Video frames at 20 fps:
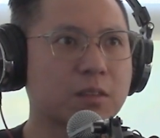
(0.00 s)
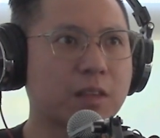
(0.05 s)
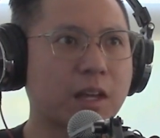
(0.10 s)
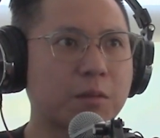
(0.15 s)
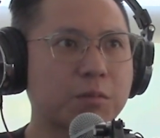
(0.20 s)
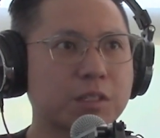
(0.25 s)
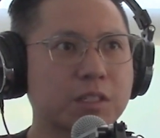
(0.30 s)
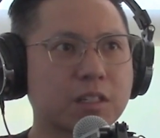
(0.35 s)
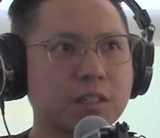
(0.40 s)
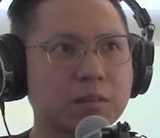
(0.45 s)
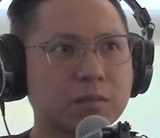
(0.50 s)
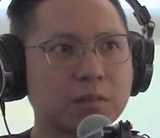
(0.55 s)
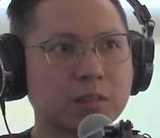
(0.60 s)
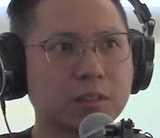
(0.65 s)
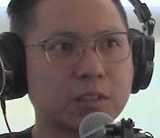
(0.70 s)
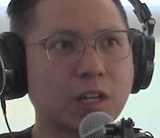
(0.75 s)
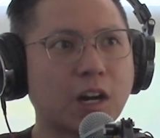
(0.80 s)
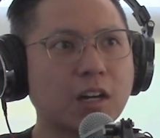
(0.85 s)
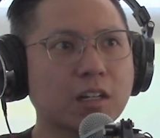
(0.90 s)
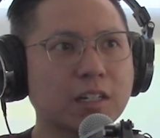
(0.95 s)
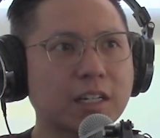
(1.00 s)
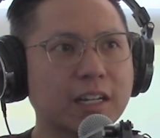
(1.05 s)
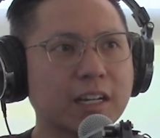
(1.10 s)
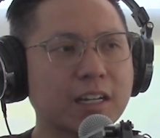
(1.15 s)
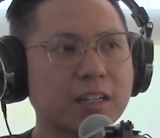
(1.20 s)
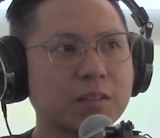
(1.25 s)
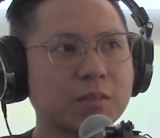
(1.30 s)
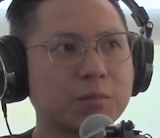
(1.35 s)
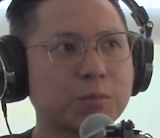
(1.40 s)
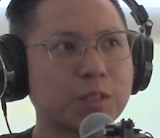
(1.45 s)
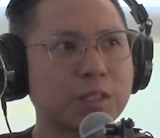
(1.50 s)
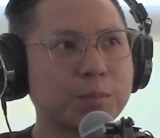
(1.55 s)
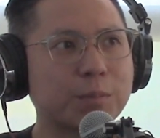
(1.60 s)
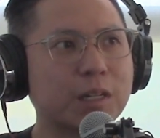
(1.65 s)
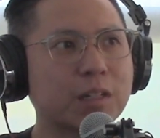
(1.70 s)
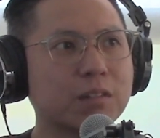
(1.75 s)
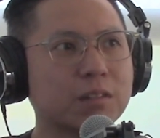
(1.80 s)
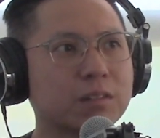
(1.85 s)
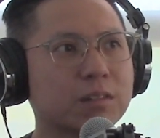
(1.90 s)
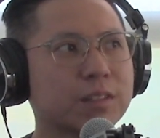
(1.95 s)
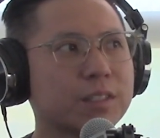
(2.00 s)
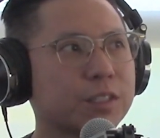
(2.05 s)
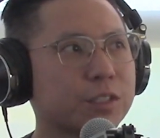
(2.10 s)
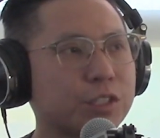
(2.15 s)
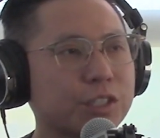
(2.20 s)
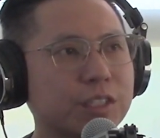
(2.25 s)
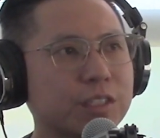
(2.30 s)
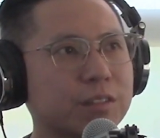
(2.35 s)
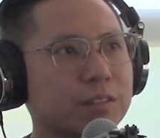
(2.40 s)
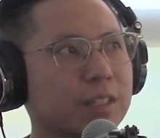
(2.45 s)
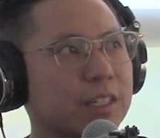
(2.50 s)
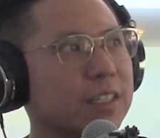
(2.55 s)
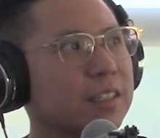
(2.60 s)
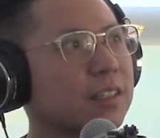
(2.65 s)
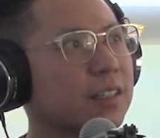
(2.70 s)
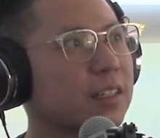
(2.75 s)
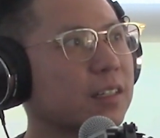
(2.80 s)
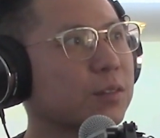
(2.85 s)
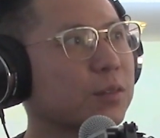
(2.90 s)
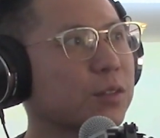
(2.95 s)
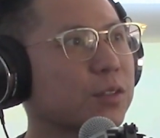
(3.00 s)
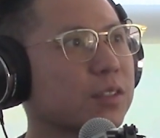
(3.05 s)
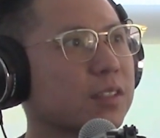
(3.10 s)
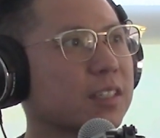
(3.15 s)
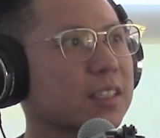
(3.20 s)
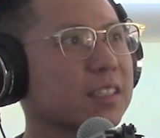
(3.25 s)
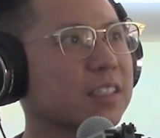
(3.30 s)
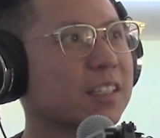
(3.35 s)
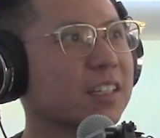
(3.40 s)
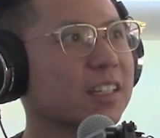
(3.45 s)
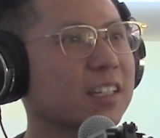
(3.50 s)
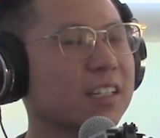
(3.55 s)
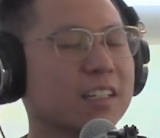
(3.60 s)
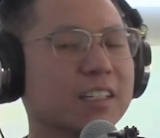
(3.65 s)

was a talk I had with Mel this year, right? I was like,